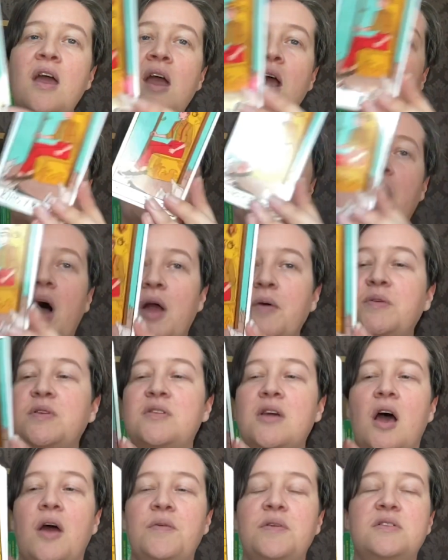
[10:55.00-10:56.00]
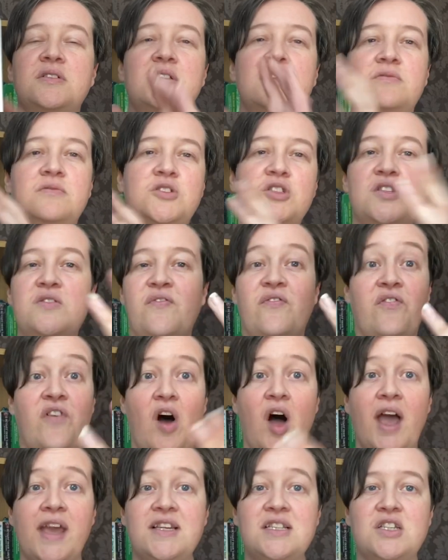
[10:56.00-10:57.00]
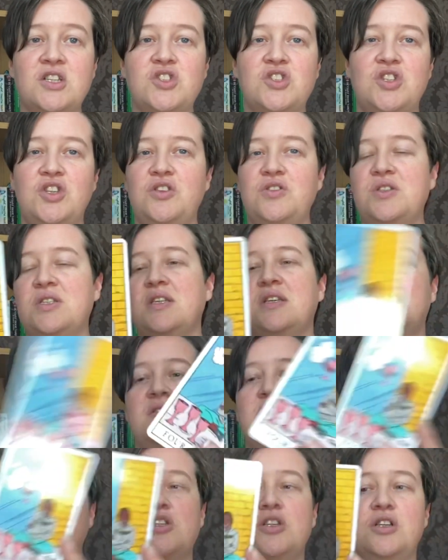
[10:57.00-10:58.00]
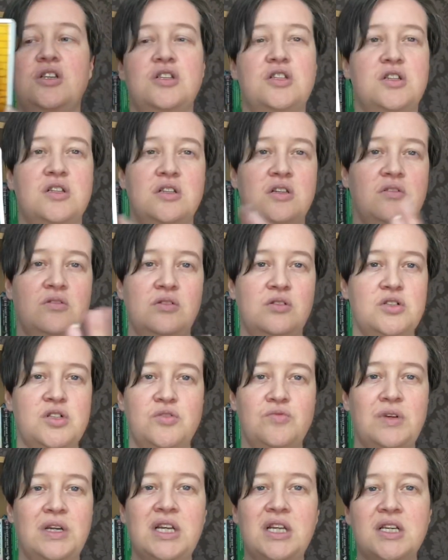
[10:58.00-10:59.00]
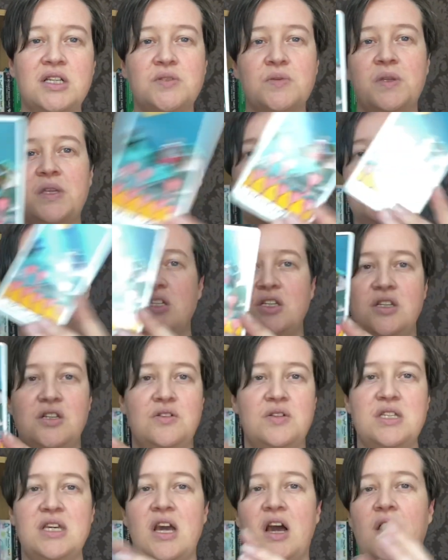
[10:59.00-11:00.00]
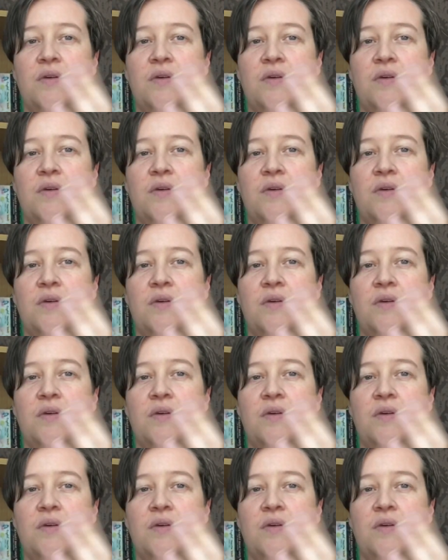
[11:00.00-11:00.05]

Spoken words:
But I would just find excuses to do readings with it, to use it.